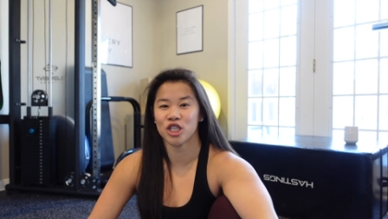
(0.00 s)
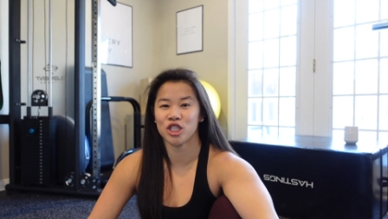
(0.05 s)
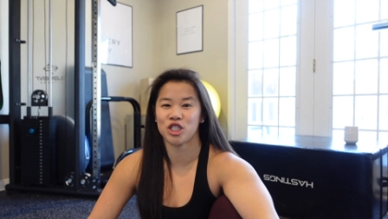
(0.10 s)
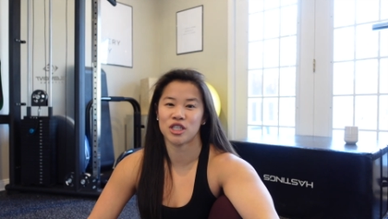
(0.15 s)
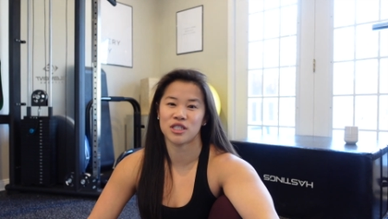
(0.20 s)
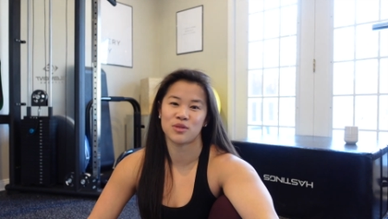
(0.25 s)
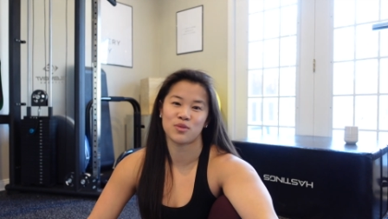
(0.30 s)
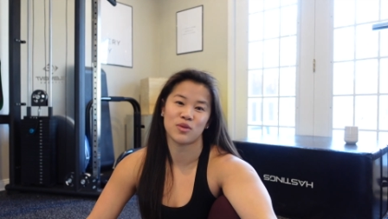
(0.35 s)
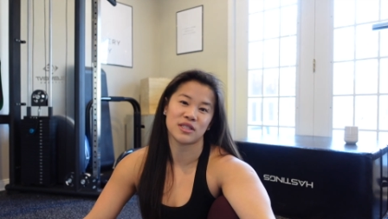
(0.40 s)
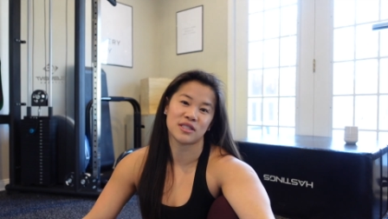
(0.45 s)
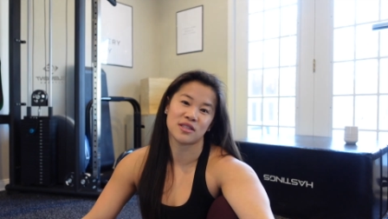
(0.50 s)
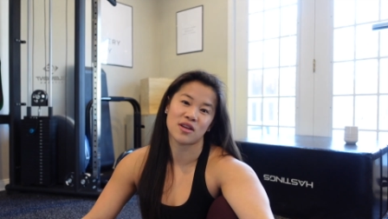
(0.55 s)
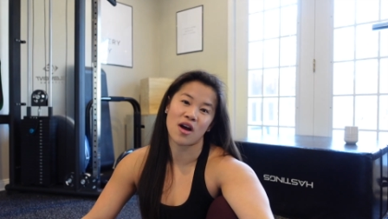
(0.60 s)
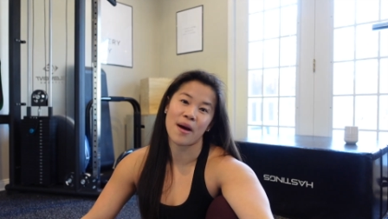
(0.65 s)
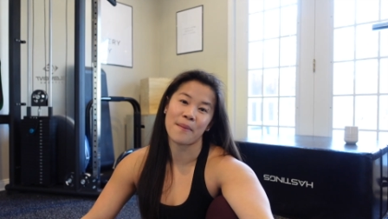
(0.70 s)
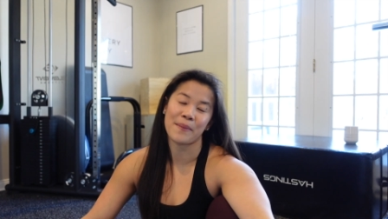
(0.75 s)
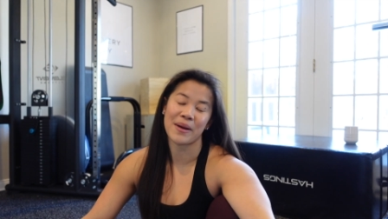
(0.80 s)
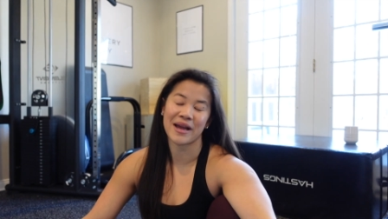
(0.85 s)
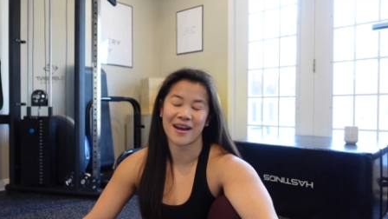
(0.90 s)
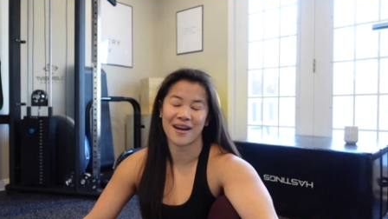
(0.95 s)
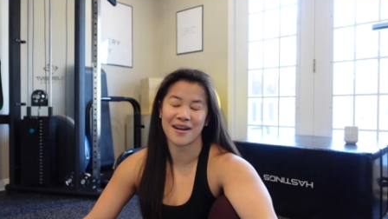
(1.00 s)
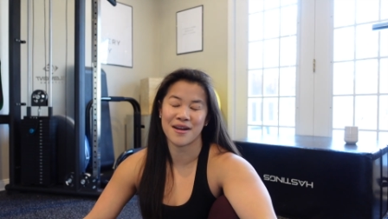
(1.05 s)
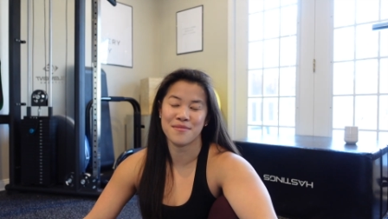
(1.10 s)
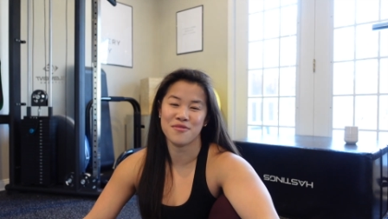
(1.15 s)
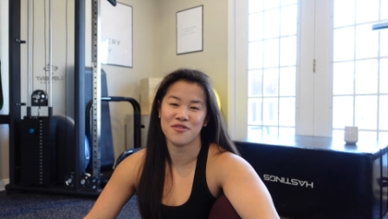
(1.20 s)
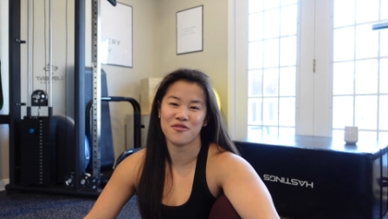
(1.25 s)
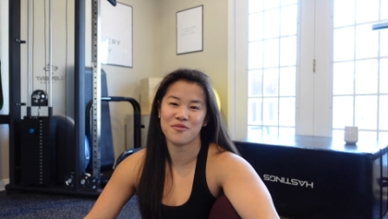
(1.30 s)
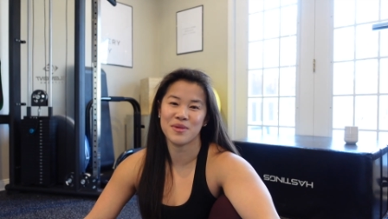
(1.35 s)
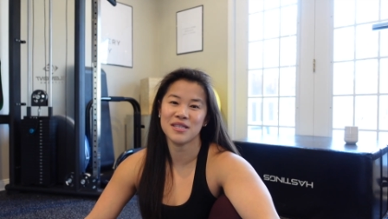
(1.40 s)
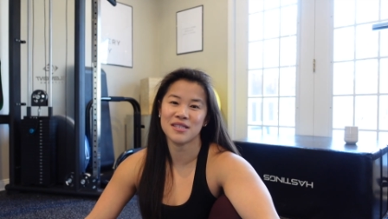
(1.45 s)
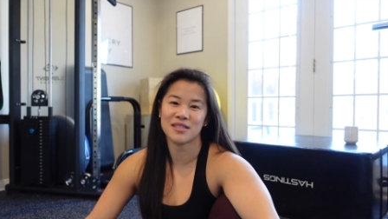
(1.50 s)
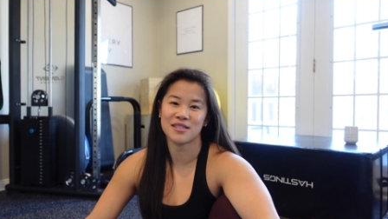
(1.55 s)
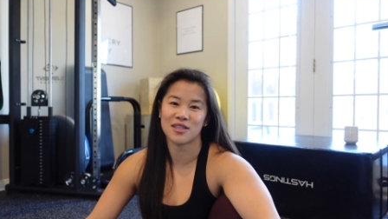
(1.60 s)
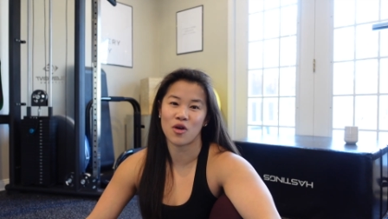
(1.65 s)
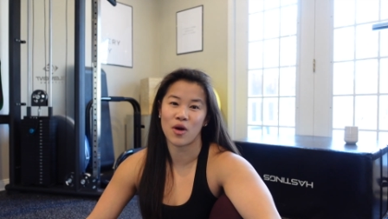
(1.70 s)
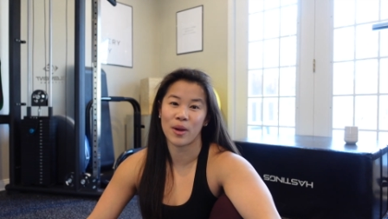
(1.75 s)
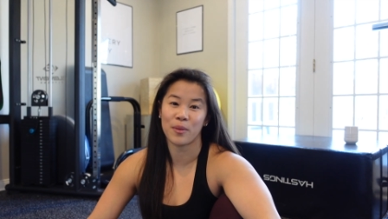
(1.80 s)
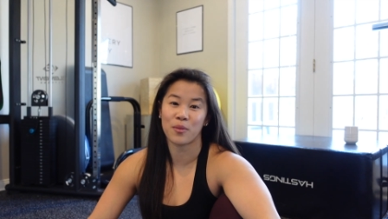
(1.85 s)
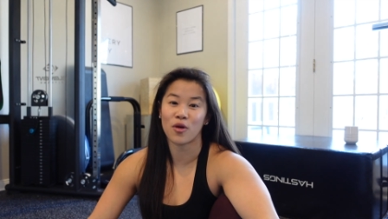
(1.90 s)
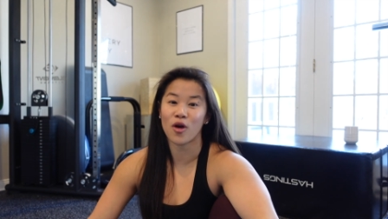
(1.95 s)
It just was not my kind of movement,
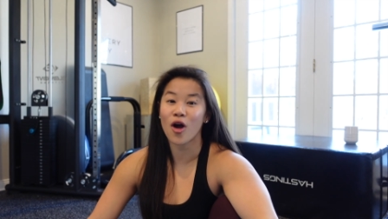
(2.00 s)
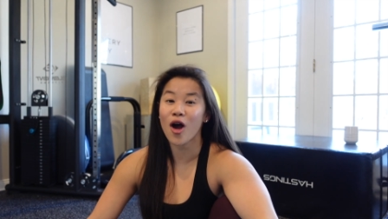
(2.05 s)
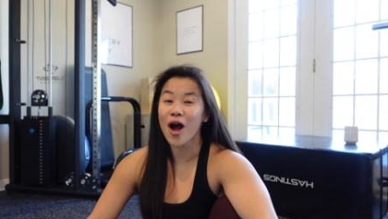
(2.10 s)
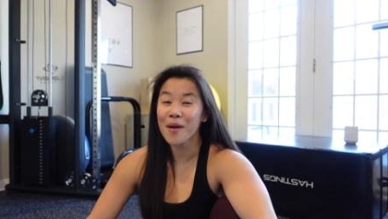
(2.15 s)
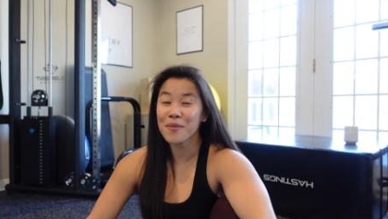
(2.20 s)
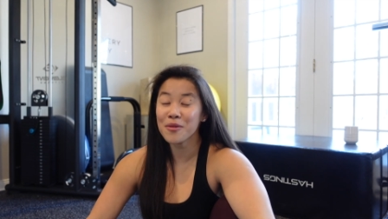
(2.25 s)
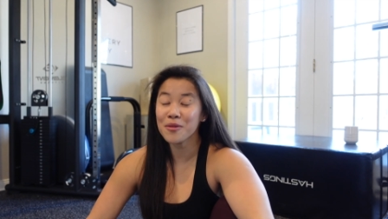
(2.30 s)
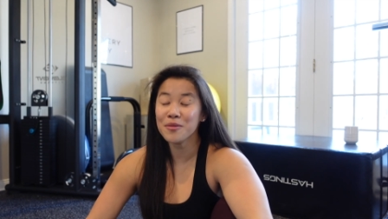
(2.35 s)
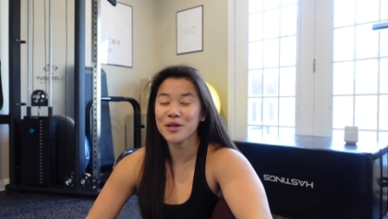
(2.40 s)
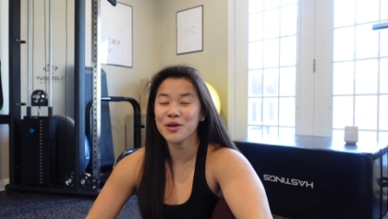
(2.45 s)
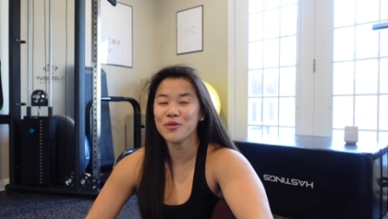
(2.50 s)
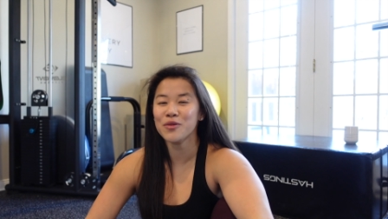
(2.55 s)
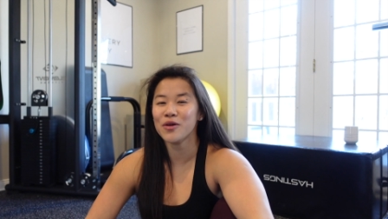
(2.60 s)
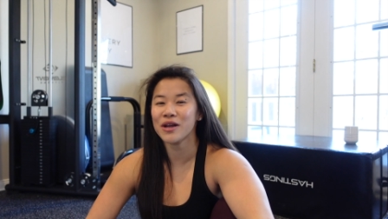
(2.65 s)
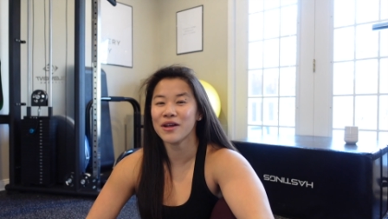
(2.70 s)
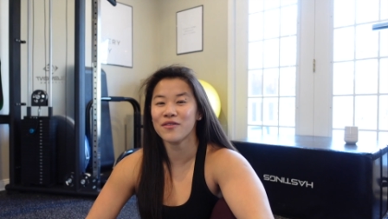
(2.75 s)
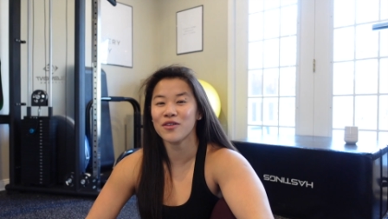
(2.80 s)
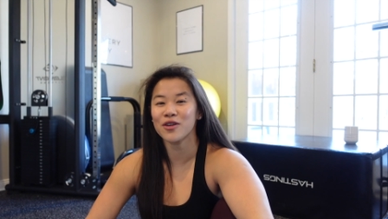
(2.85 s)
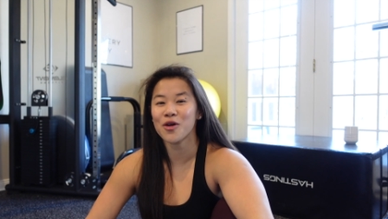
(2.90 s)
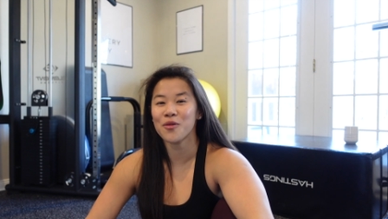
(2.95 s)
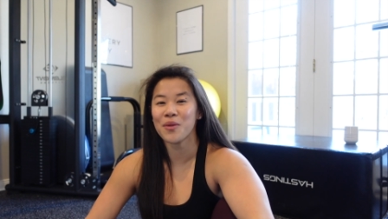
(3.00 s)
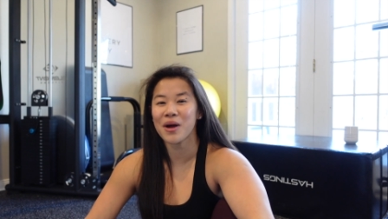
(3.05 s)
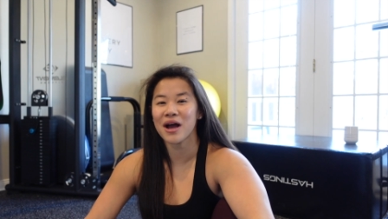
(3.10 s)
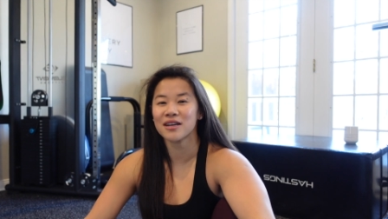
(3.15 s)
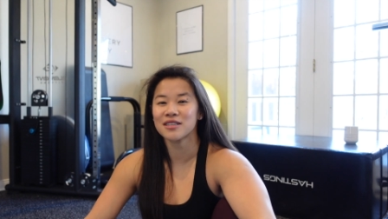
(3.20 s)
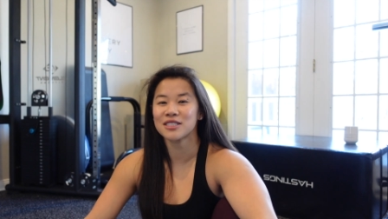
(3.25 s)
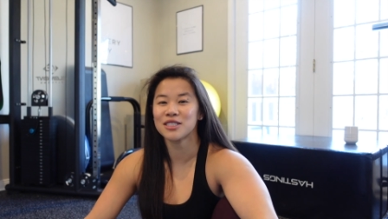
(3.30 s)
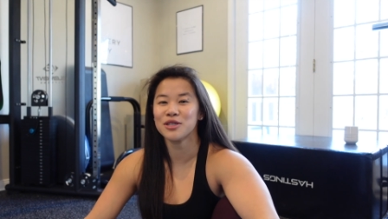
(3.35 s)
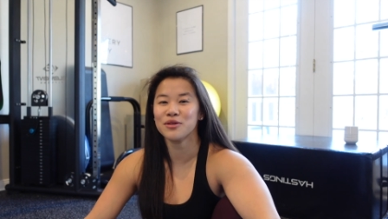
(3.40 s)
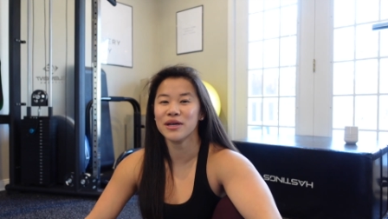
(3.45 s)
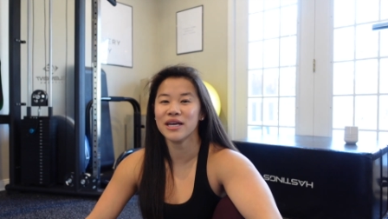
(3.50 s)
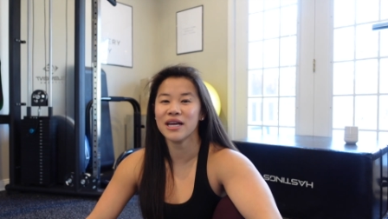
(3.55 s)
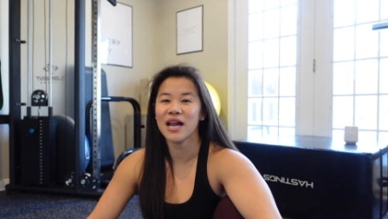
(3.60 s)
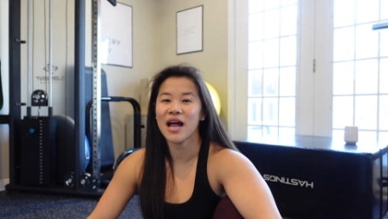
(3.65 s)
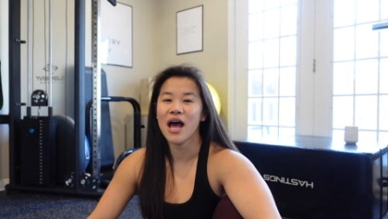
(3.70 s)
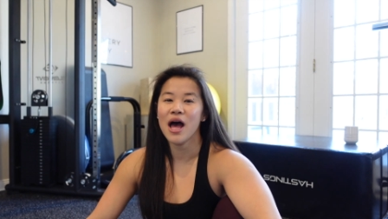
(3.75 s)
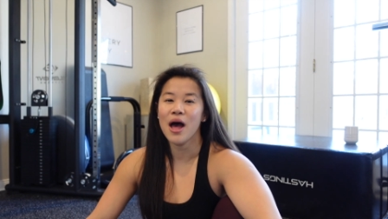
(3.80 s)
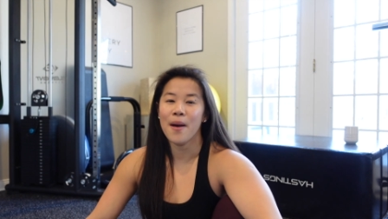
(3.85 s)
so I probably won't ever go back to it,